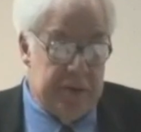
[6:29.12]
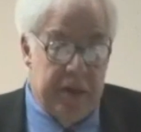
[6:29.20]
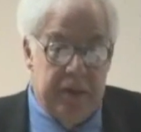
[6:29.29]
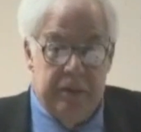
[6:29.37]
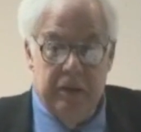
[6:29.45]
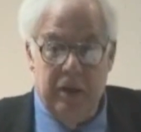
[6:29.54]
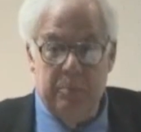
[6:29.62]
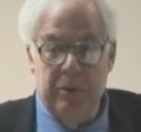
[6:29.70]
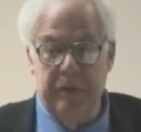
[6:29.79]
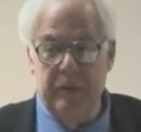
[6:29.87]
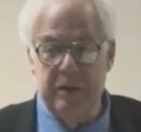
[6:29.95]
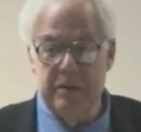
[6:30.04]
they had not
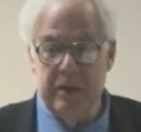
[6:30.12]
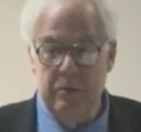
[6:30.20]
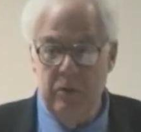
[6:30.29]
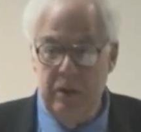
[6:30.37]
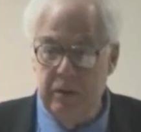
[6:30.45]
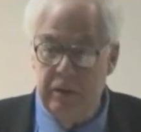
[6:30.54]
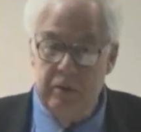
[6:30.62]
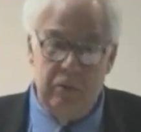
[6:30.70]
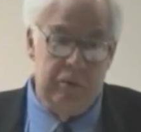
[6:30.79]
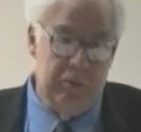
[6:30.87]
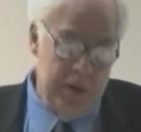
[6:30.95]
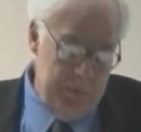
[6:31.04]
previously wielded or
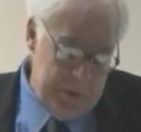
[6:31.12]
dreamed